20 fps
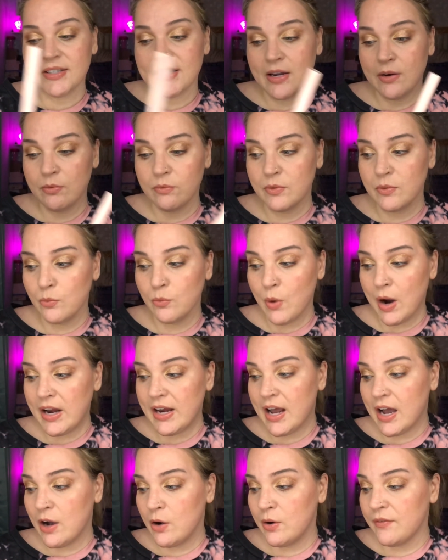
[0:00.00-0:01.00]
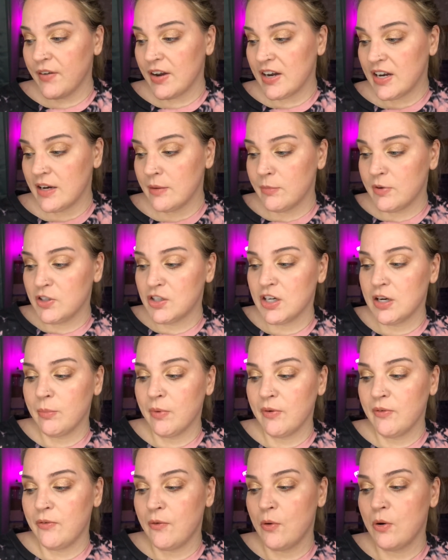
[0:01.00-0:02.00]
and right now, if I didn't mention it
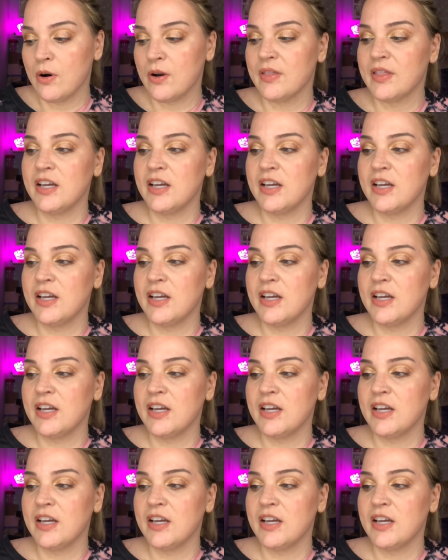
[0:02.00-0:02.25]
before,